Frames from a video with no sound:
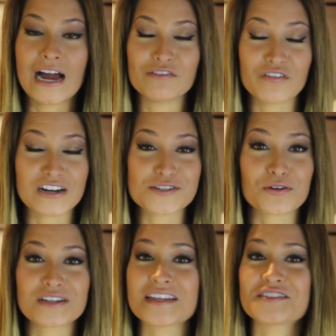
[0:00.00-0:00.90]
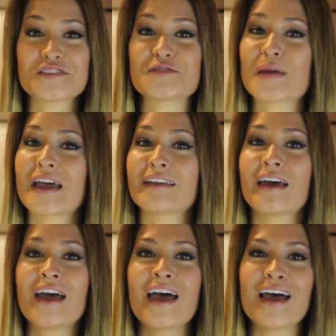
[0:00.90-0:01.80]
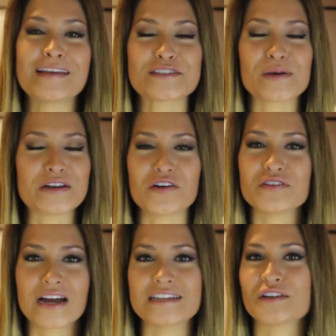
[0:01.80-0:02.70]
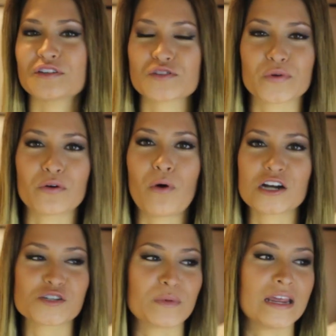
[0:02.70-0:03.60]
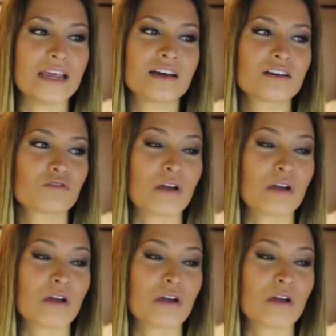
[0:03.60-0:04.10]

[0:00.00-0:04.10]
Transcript: I have a very short attention span, and so I know you guys don't just want to watch me